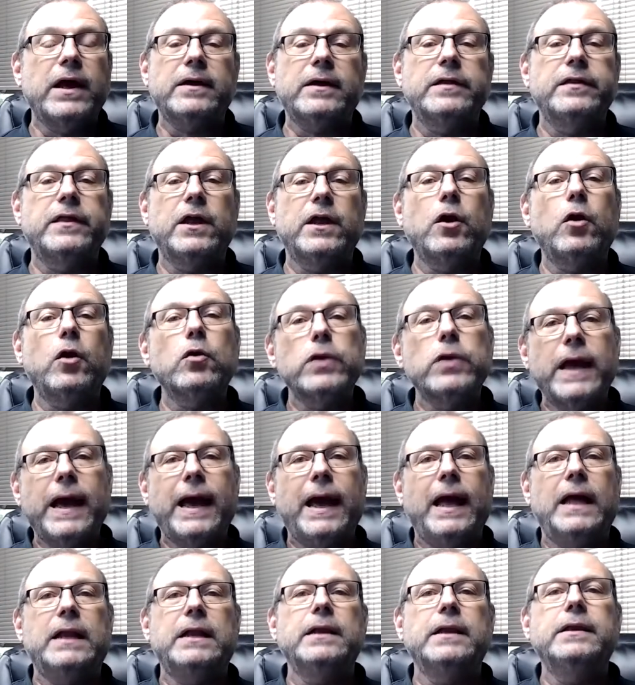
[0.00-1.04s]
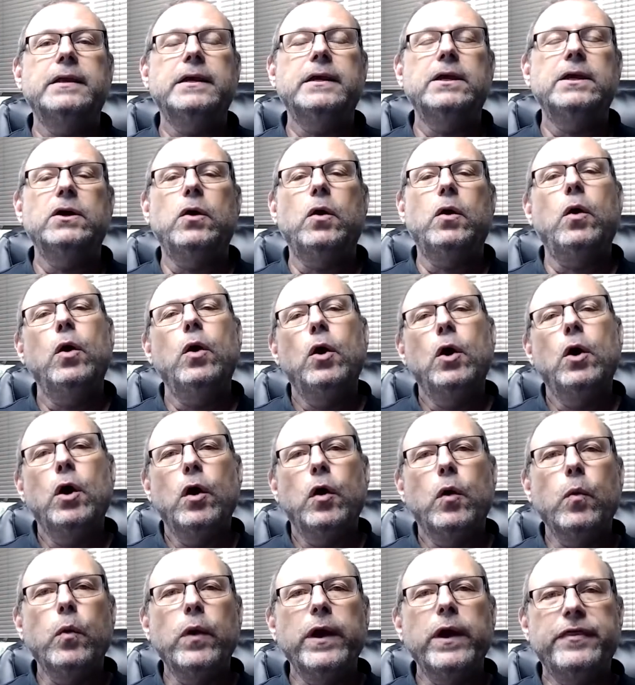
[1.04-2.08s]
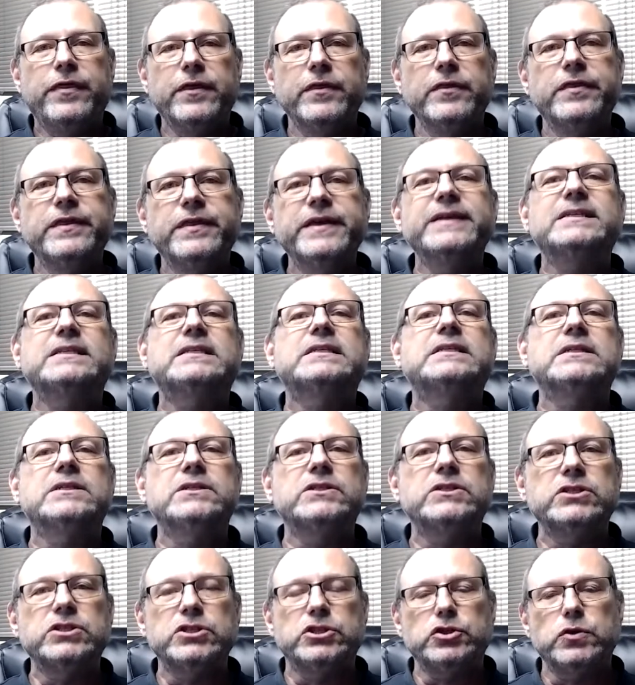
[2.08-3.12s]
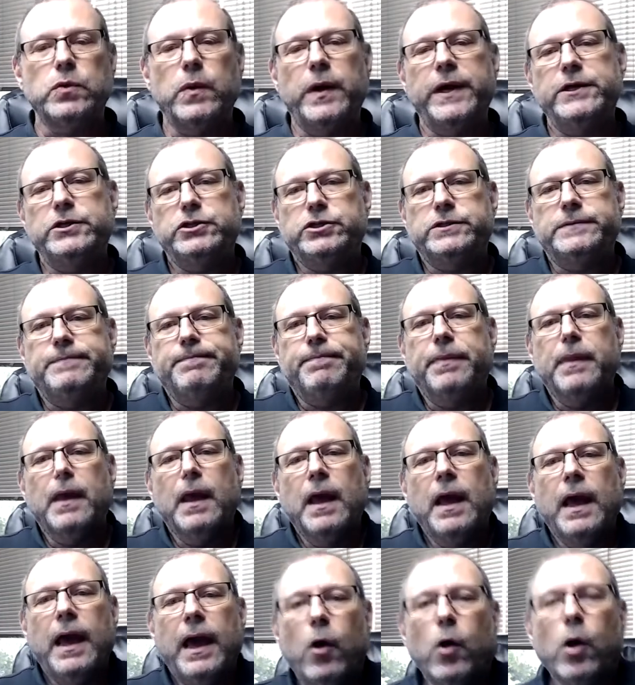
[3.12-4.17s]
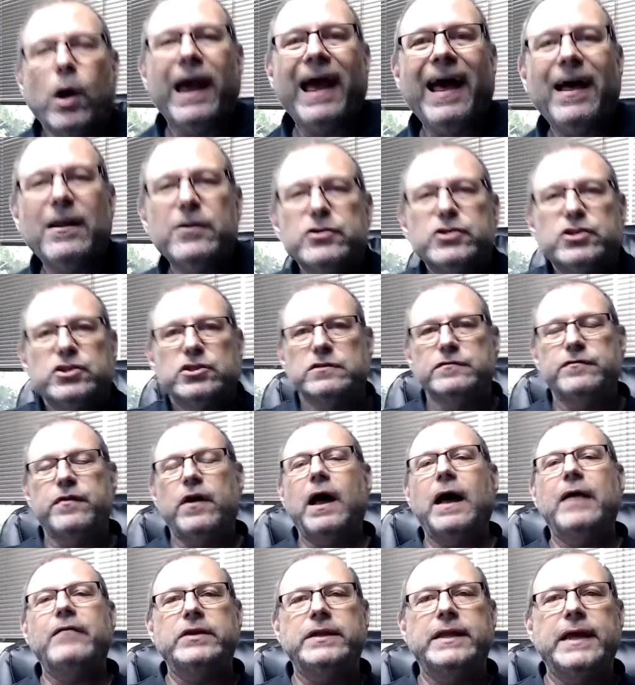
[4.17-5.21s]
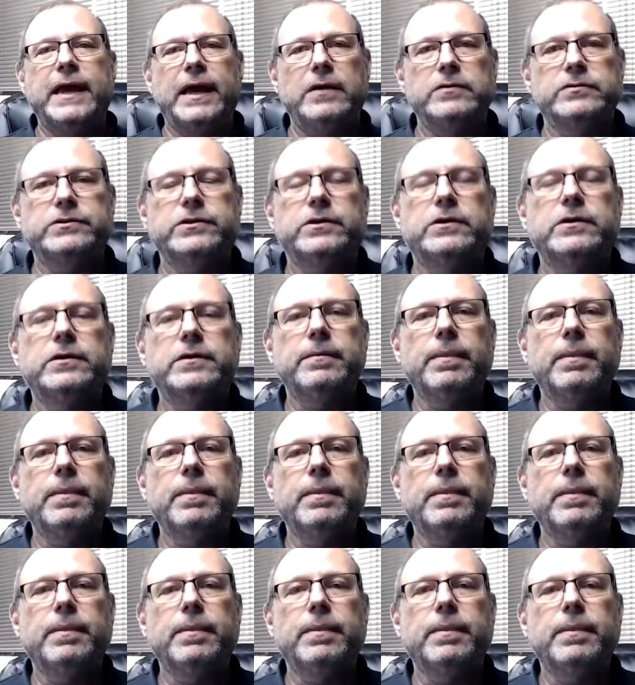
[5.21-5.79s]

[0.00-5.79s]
they don't know how to deal with this situation or how to survive a downturn.